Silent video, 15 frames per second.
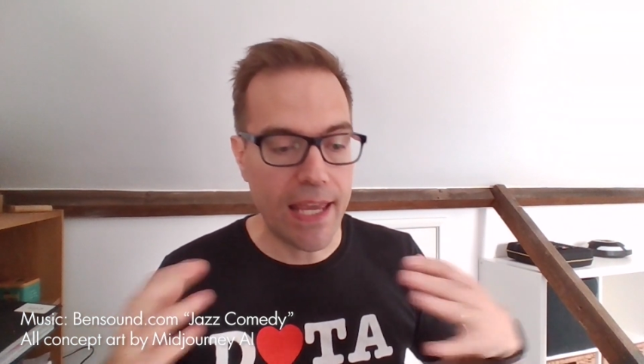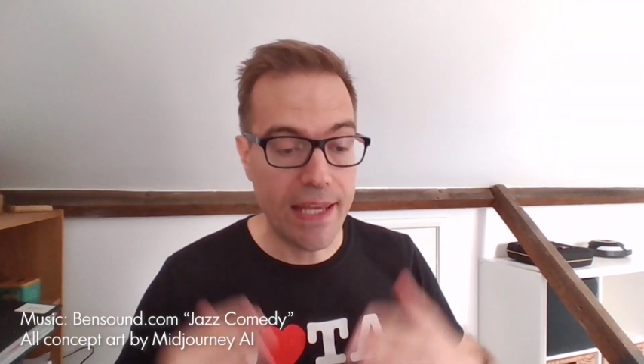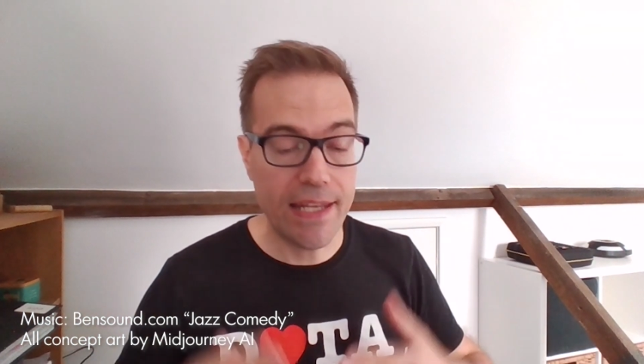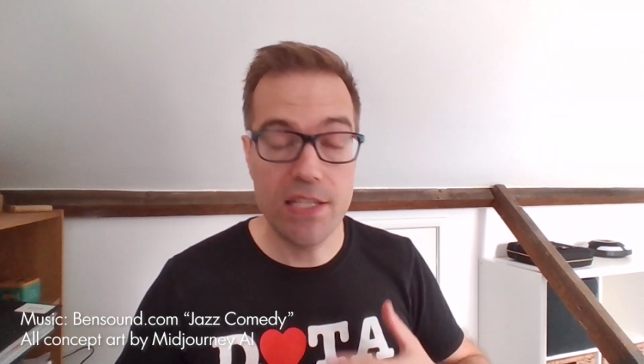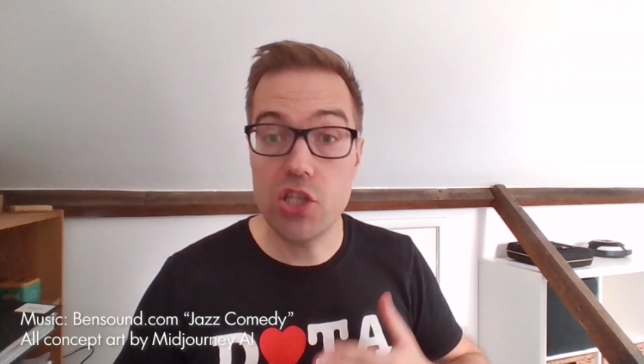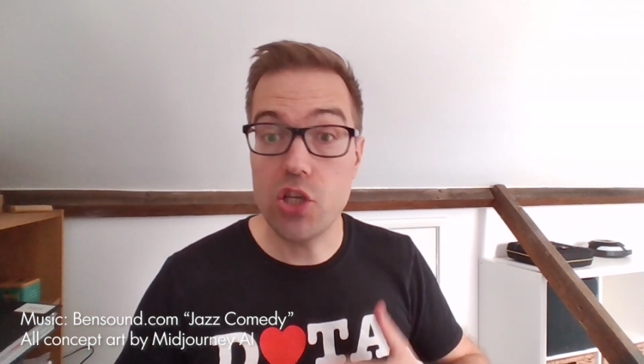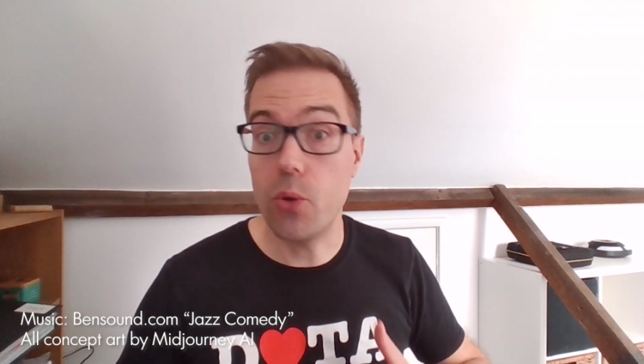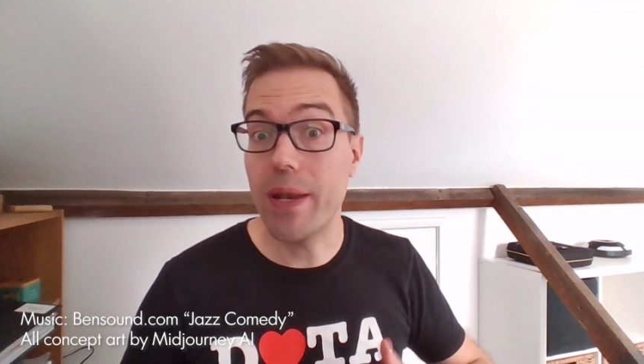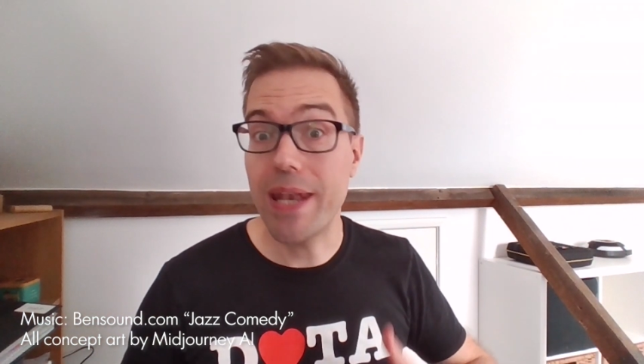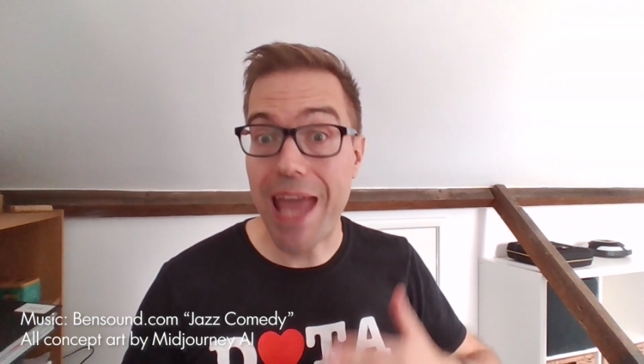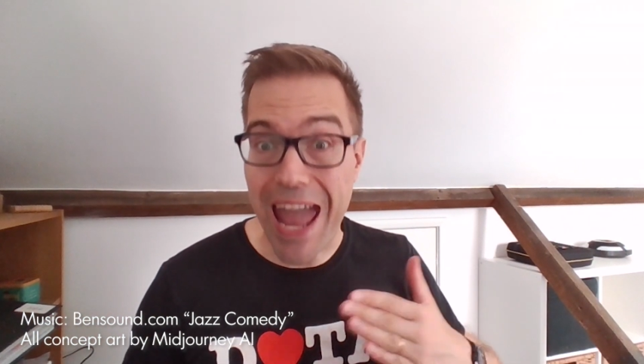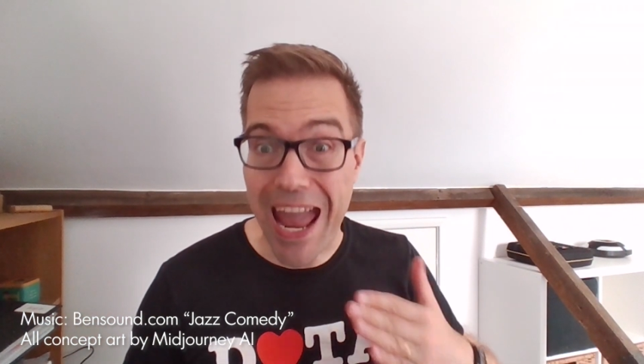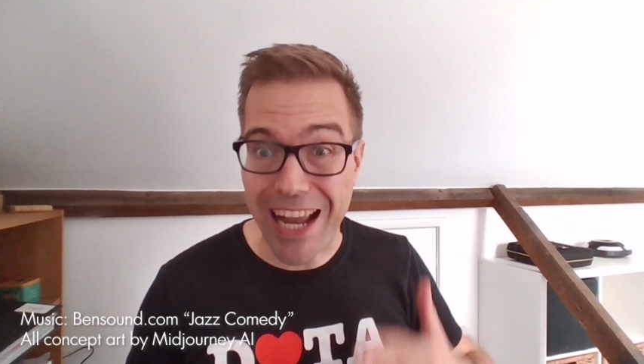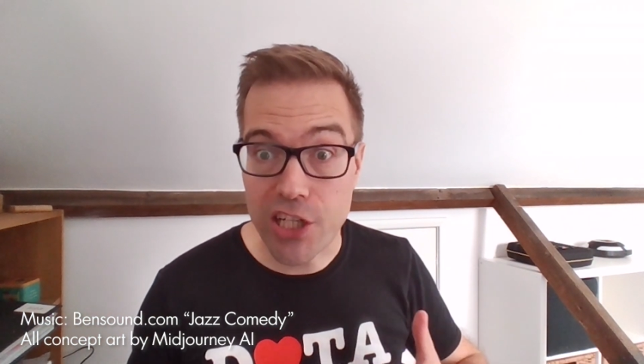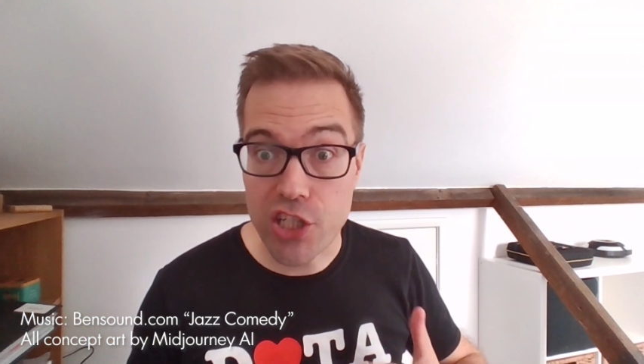into an
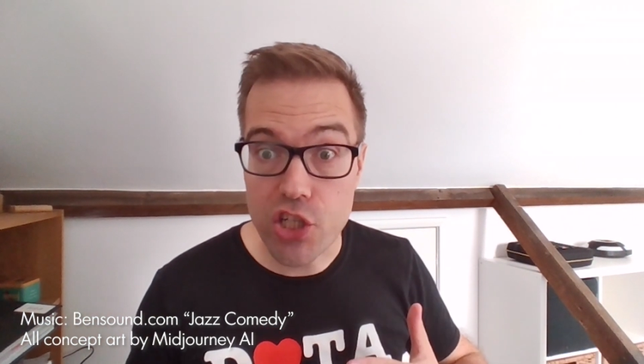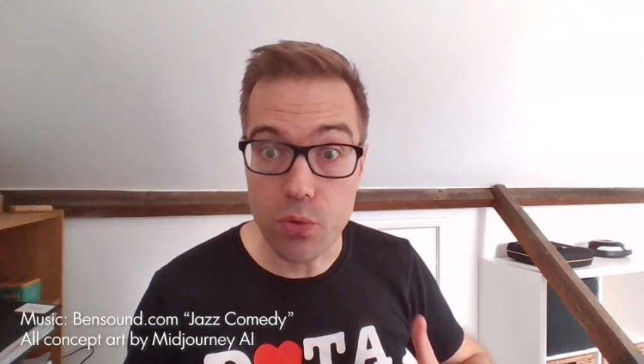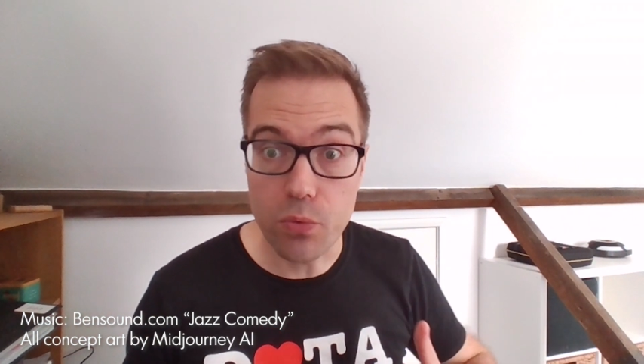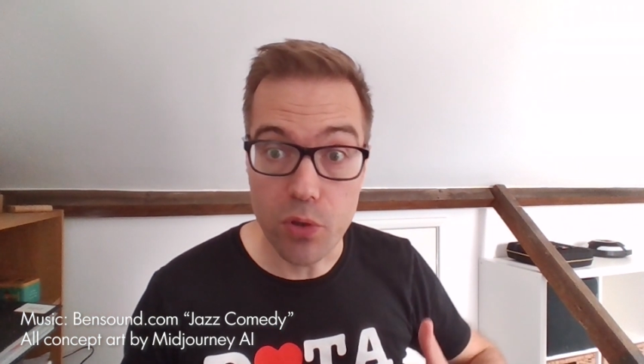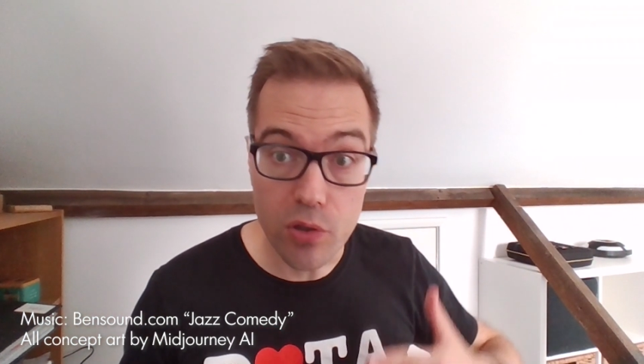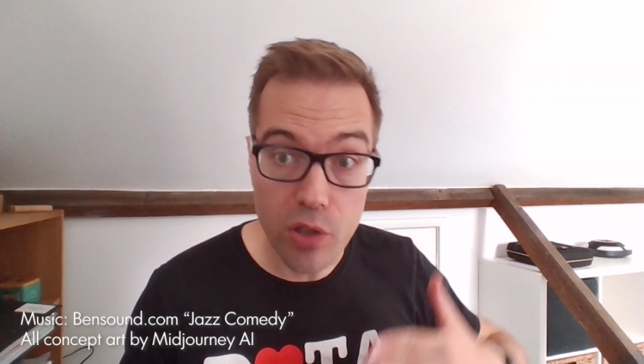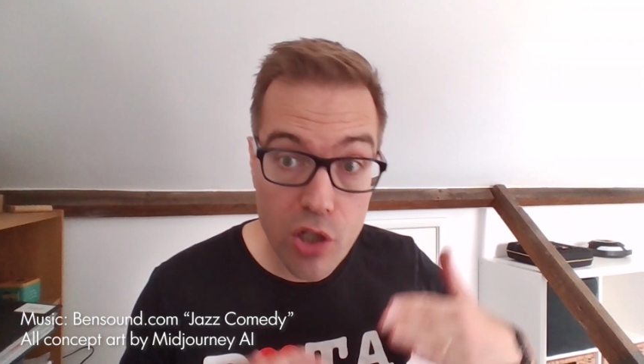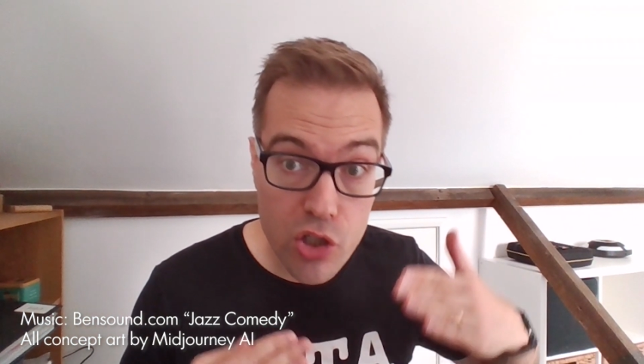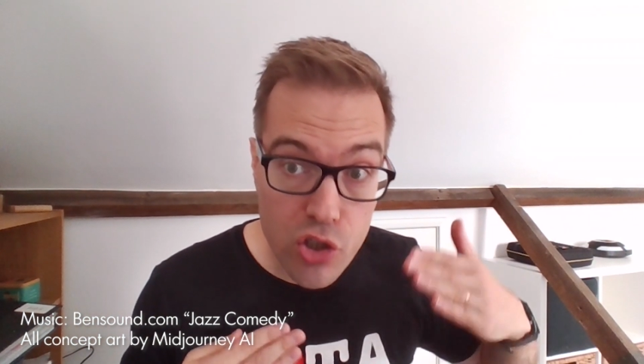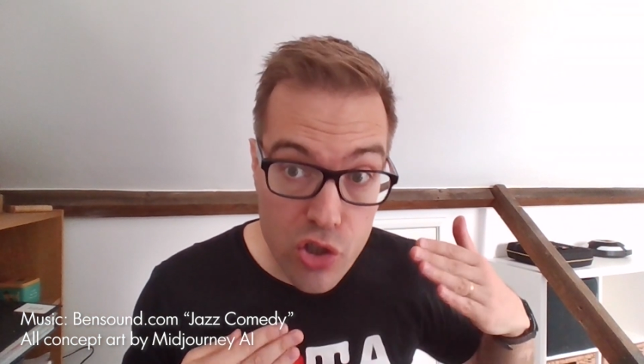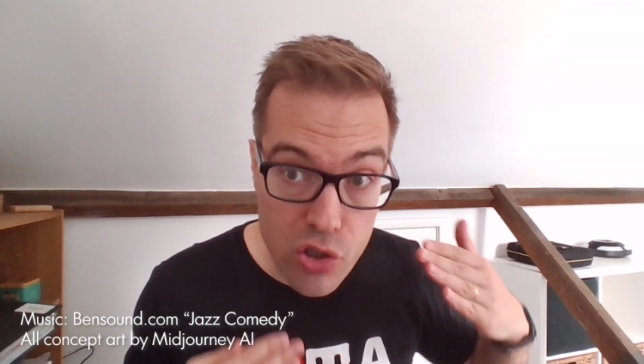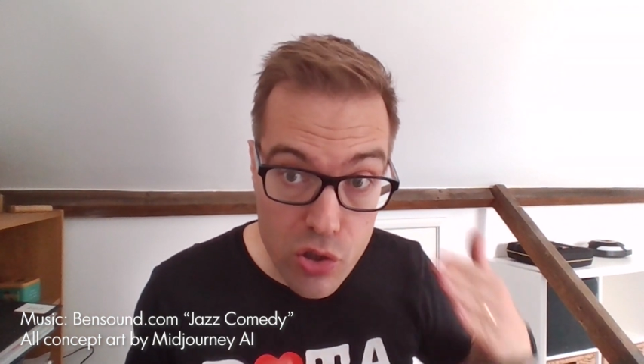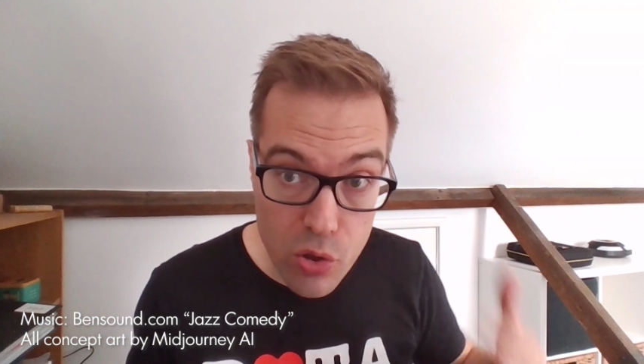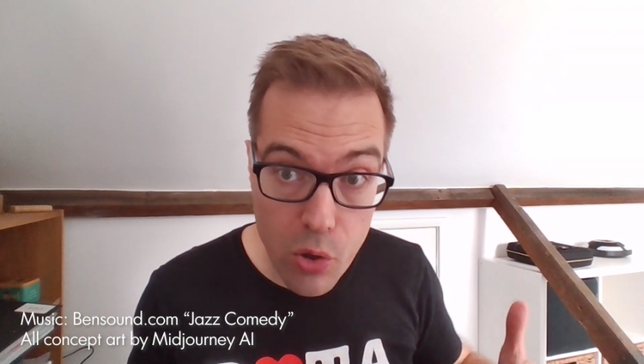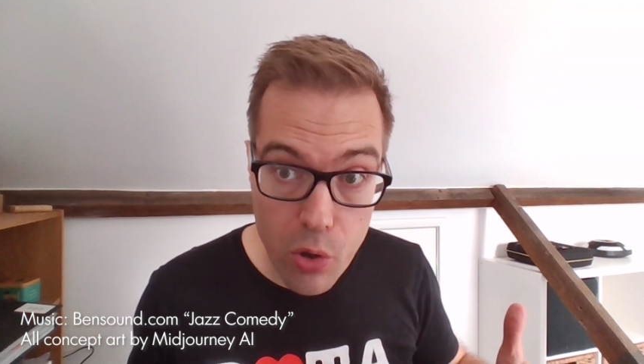actual
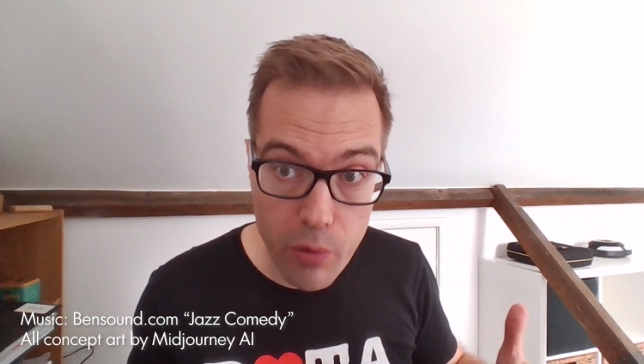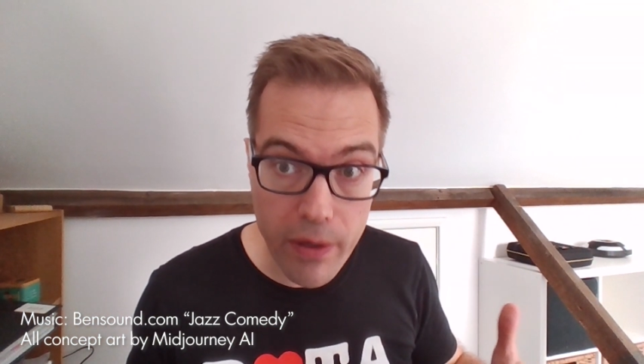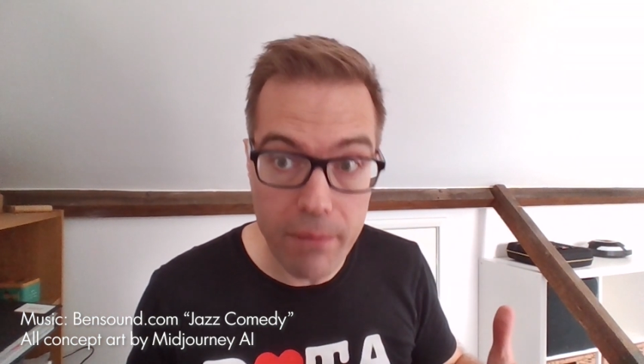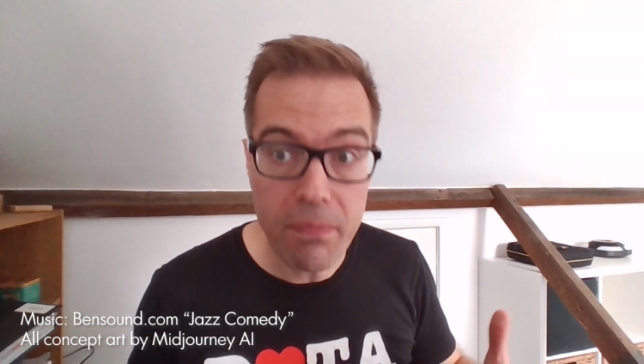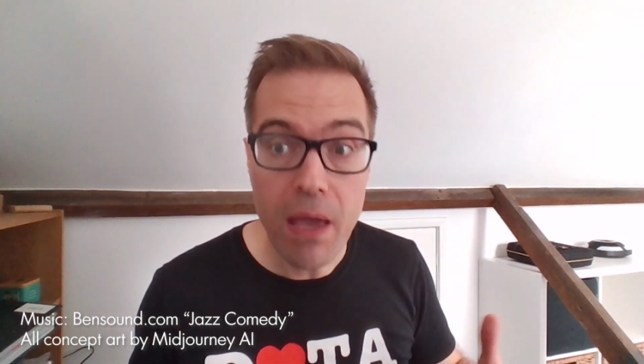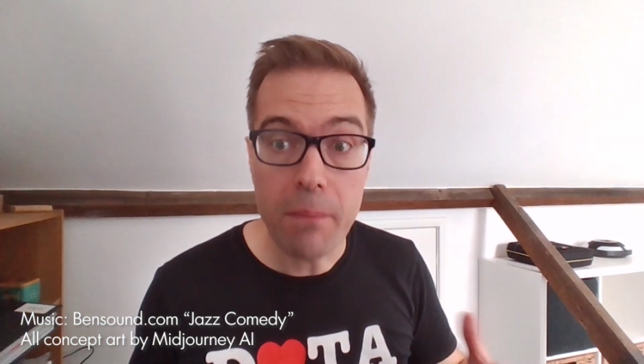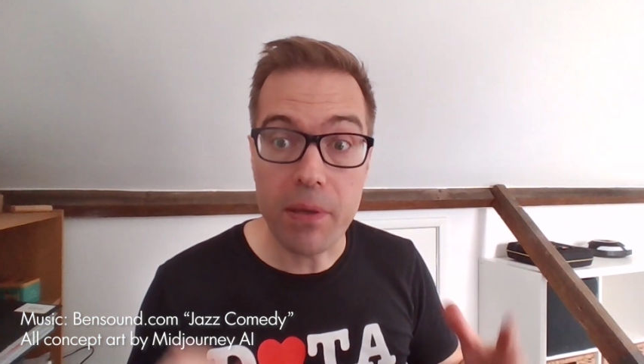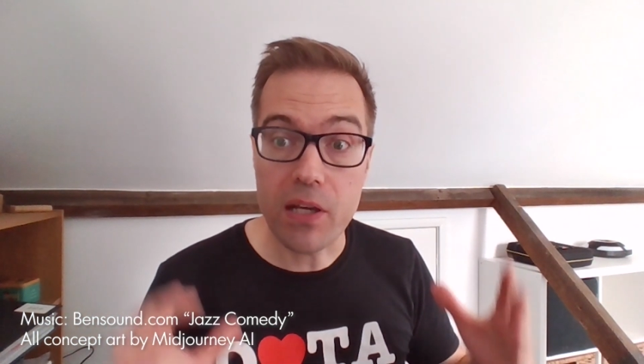story